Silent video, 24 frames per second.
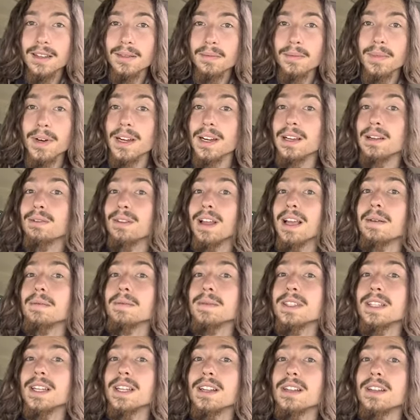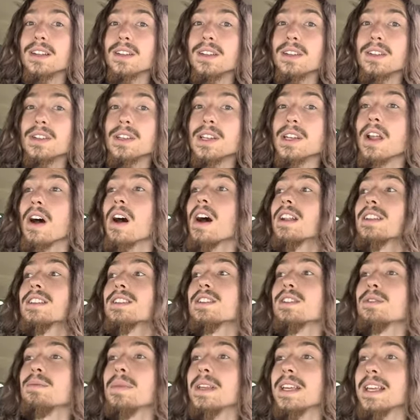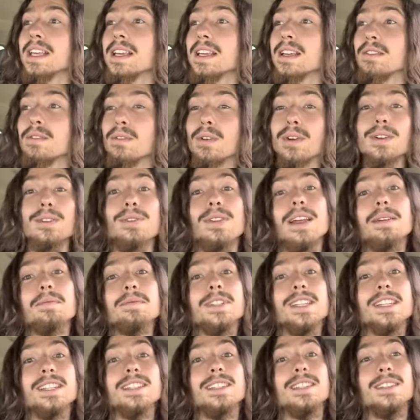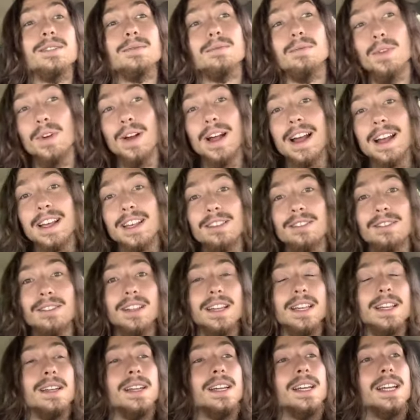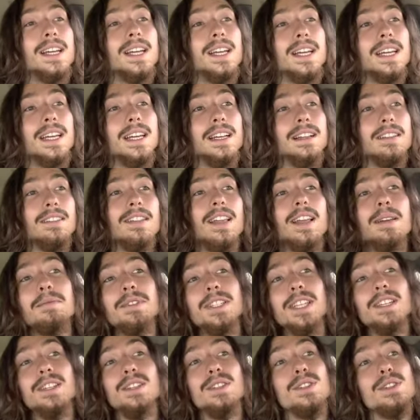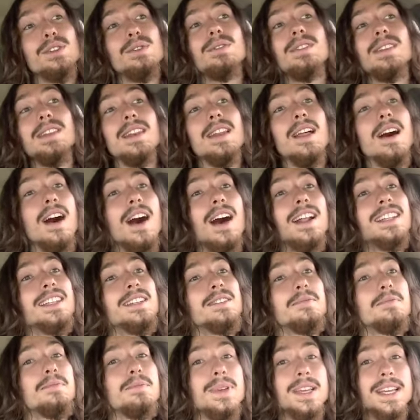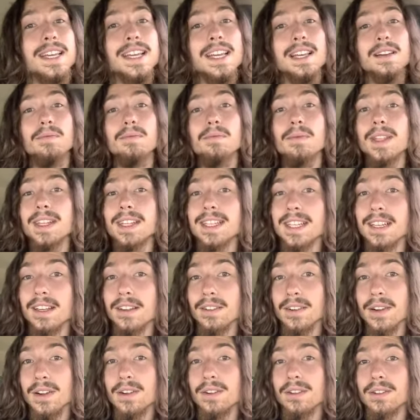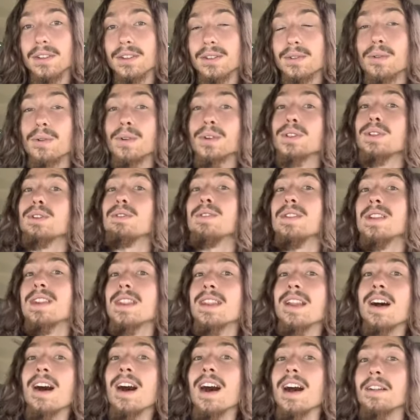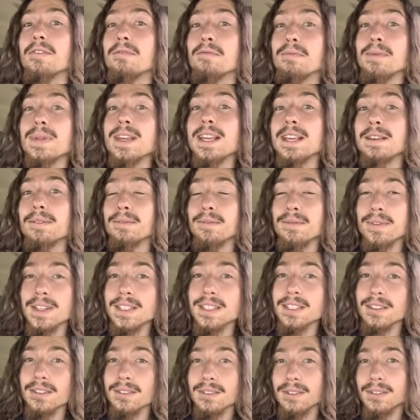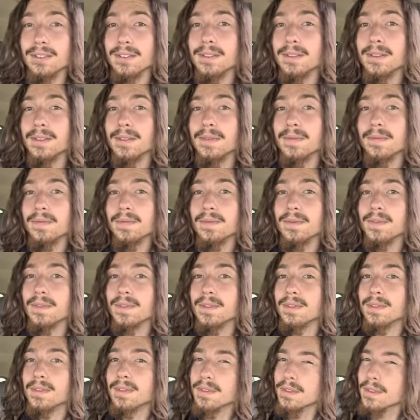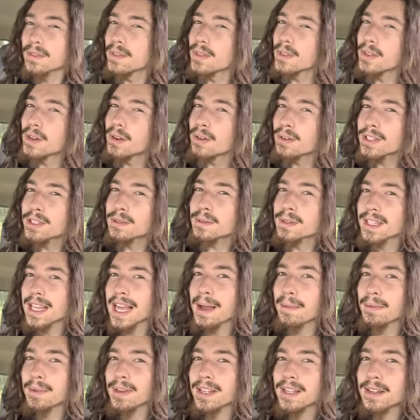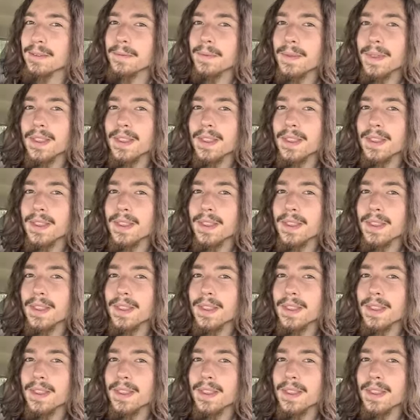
but claims it not to be, or claims it more accurately, claims it to not be material or to not be physical, notice what's happening.